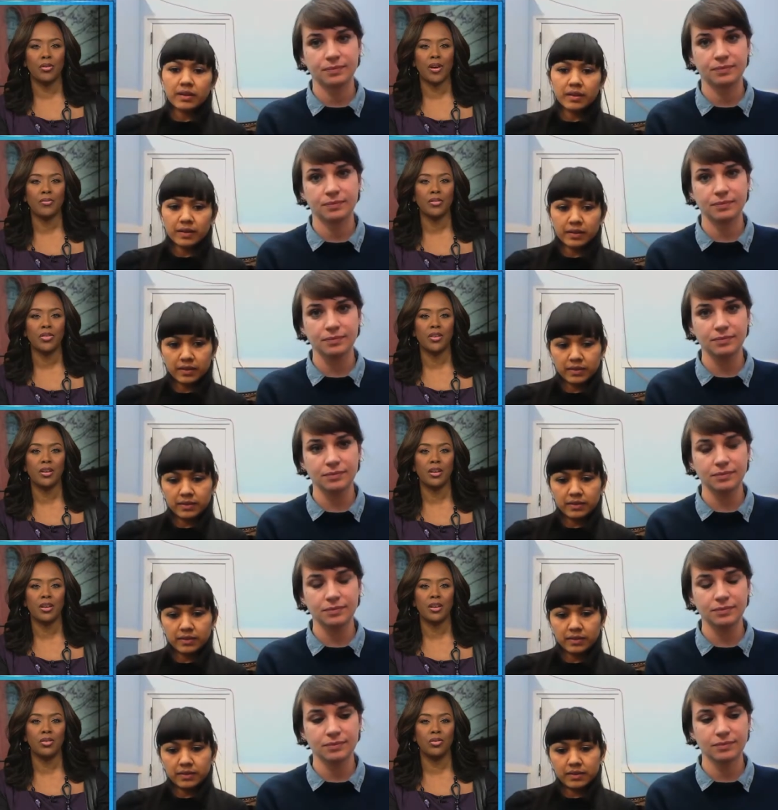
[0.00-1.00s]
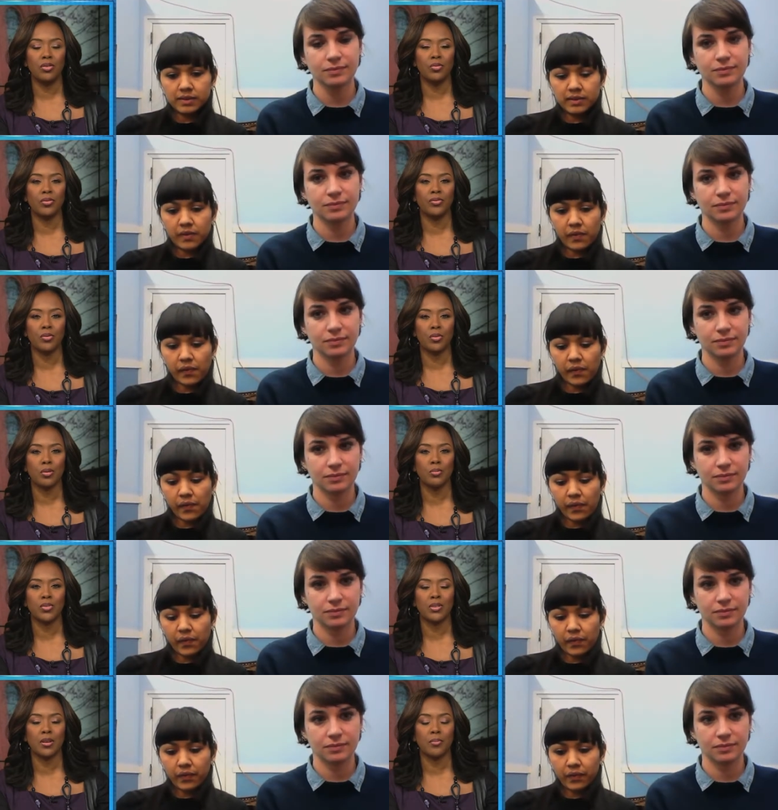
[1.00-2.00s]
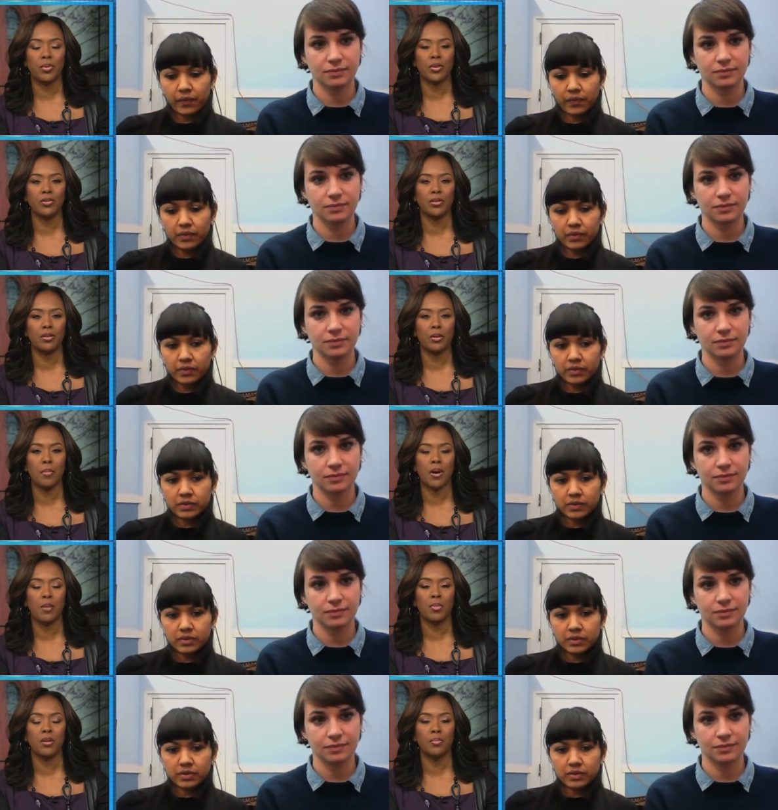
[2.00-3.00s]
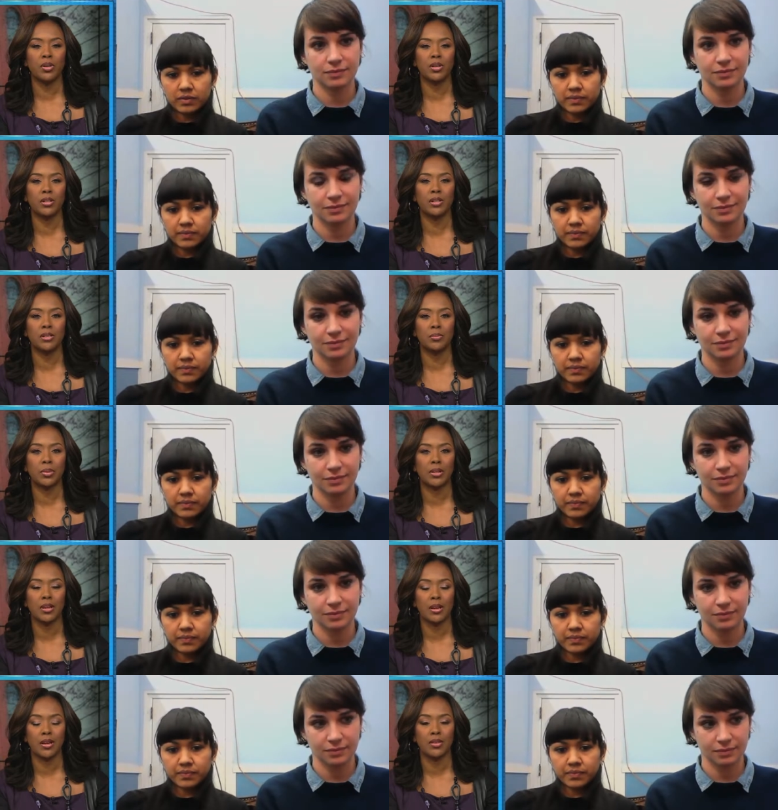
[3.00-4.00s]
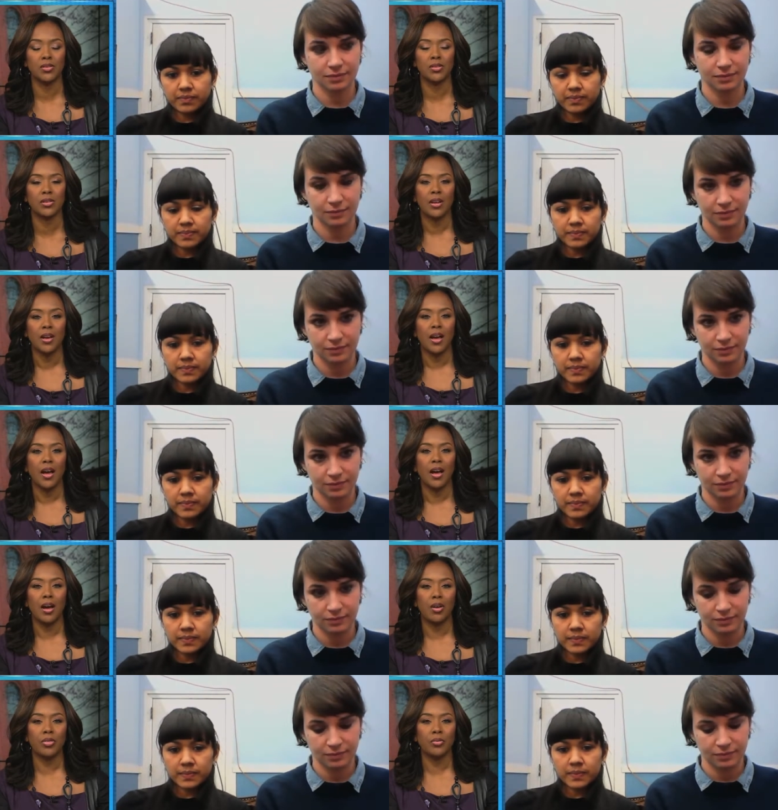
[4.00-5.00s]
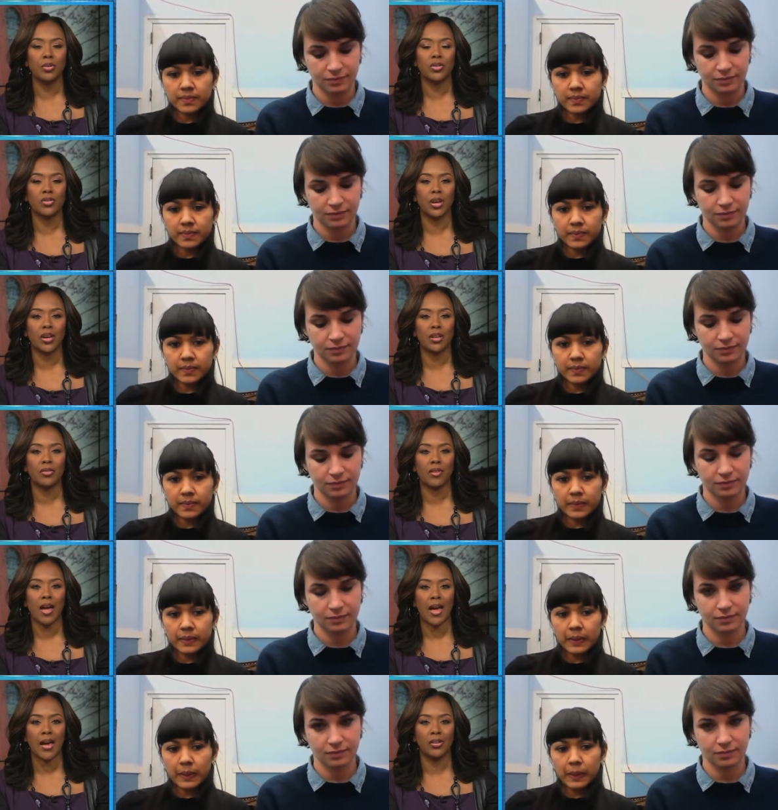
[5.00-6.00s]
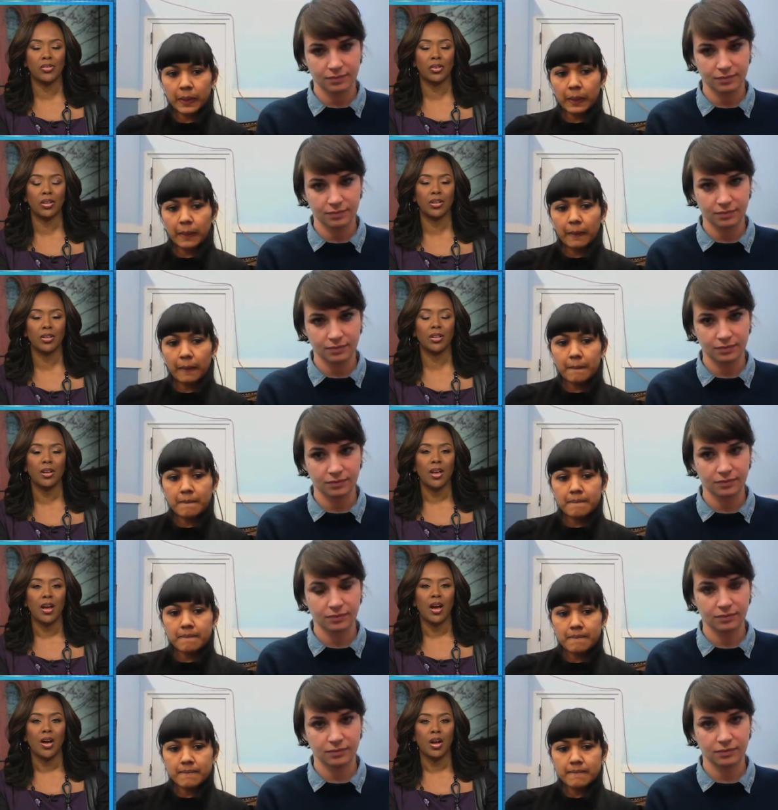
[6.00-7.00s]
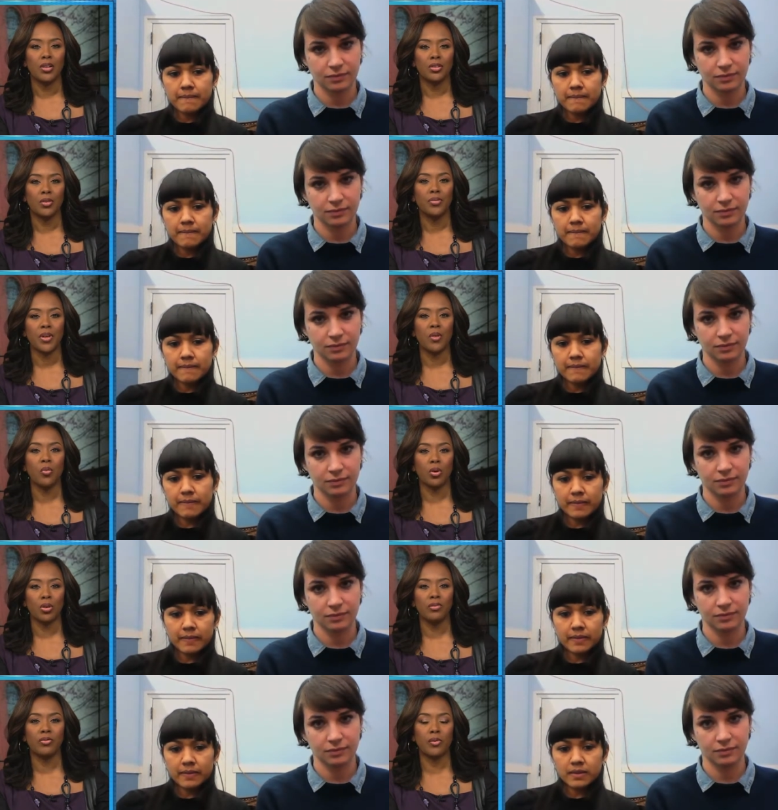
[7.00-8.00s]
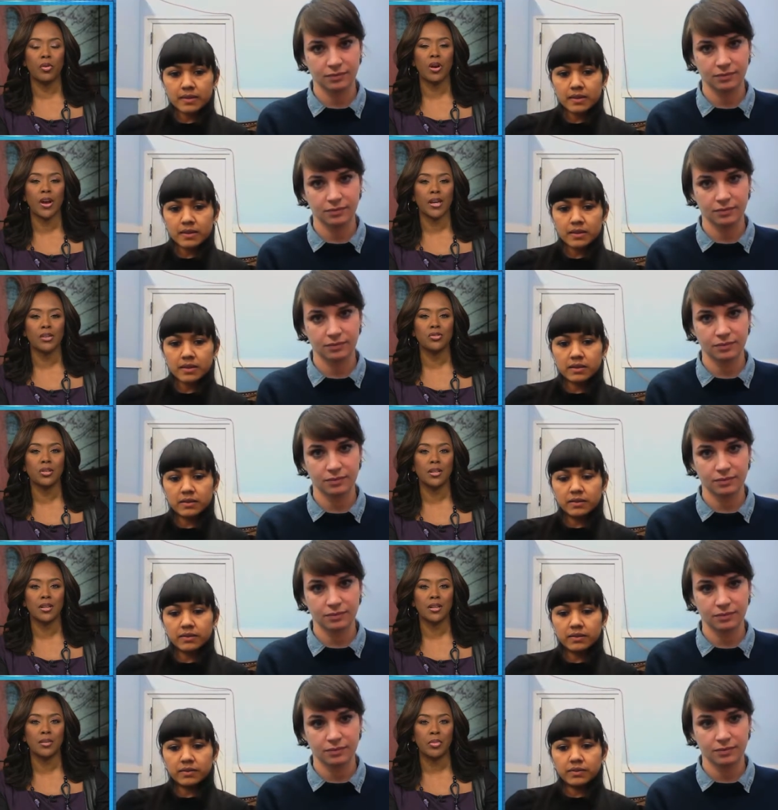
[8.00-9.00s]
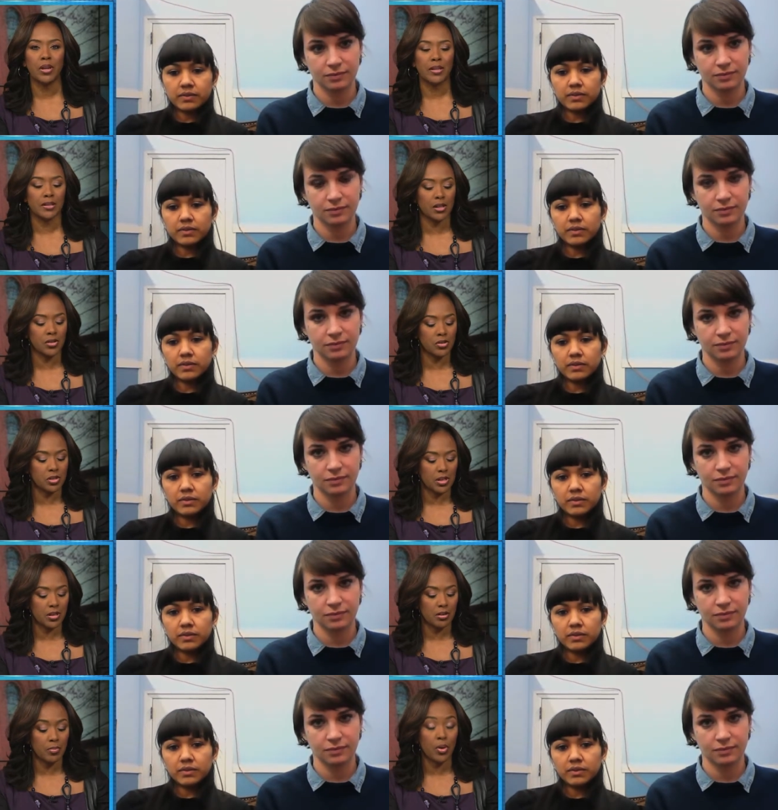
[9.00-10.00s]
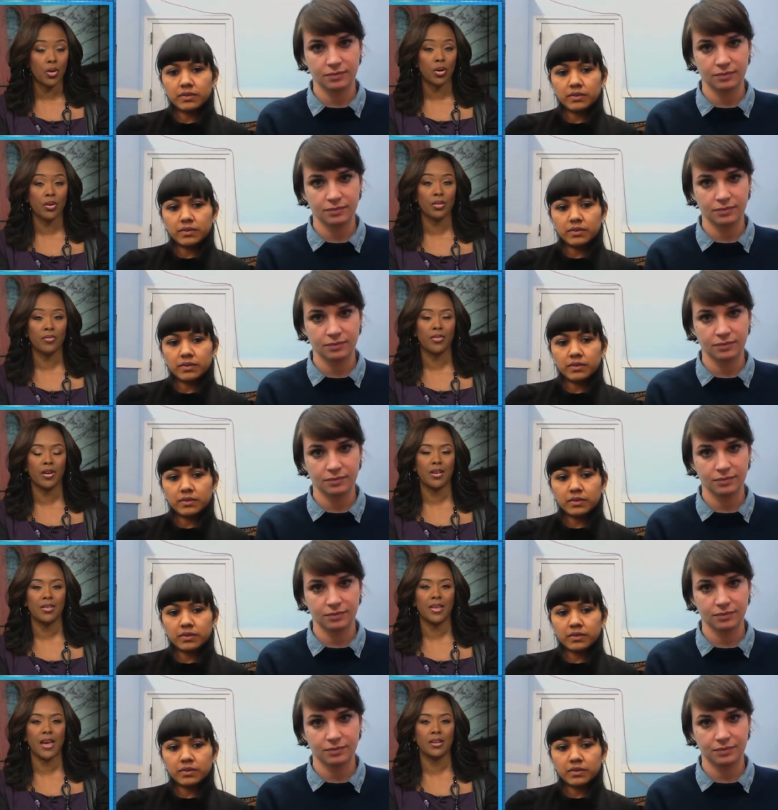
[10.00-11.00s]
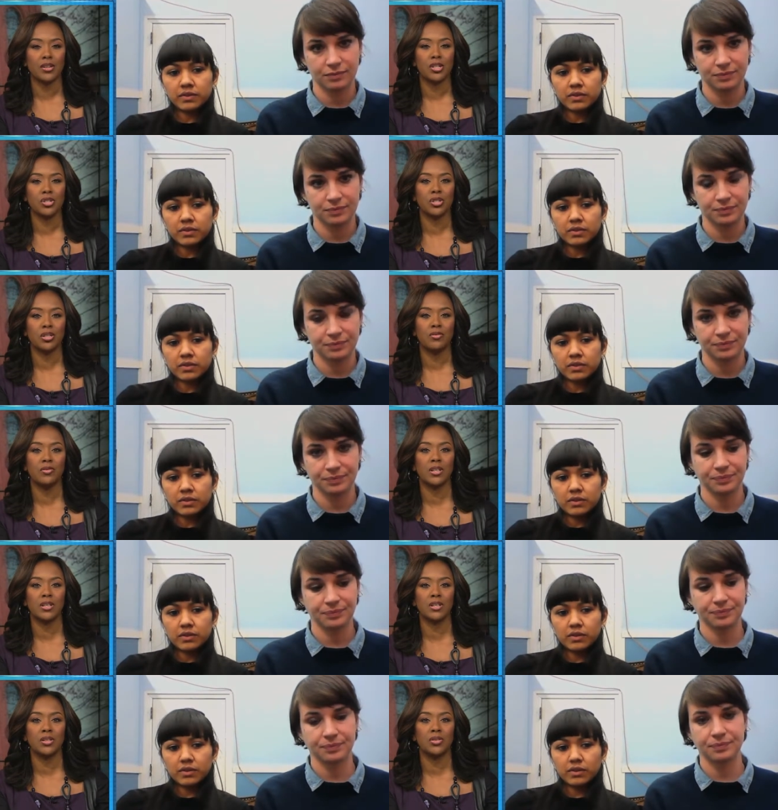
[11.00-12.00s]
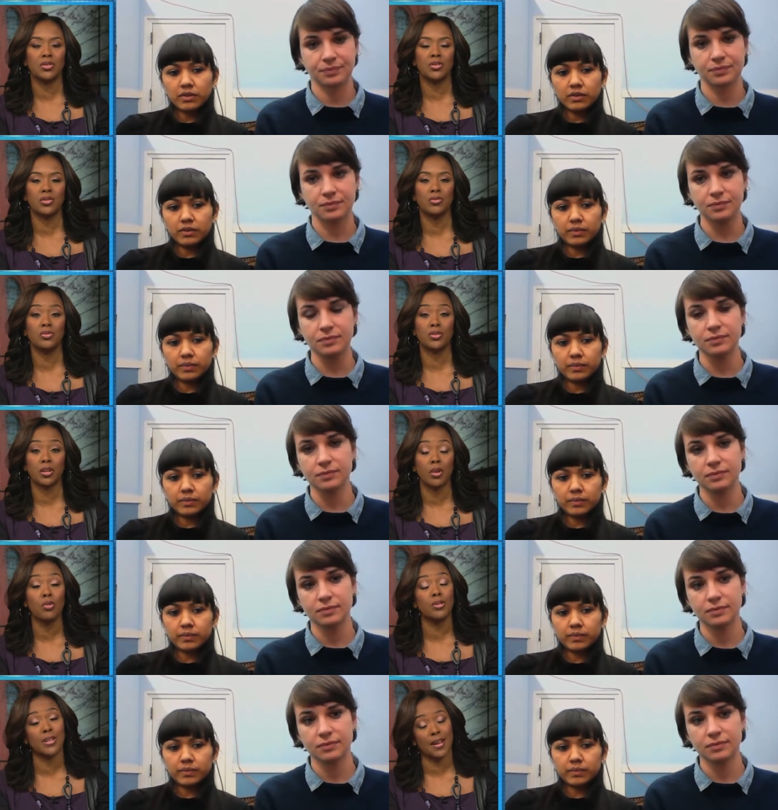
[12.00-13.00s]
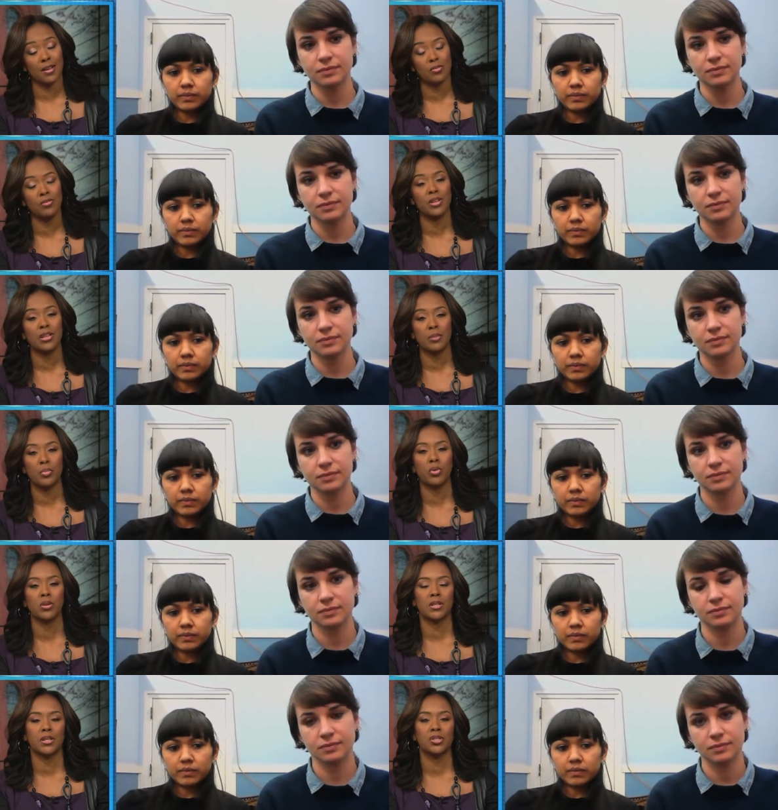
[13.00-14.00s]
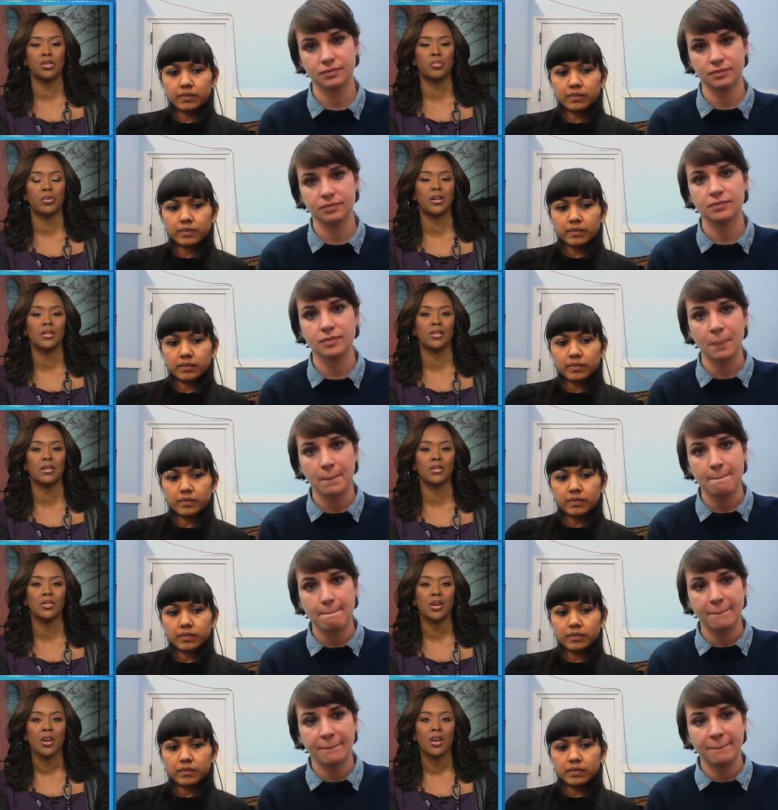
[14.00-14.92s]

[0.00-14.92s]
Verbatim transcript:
Speaker 1: haven't the new reforms that President Obama put into place uh, through executive action, uh, don't they work for Angela? I mean, as I understand it, a part of uh, that initiative is to slow down the deportation process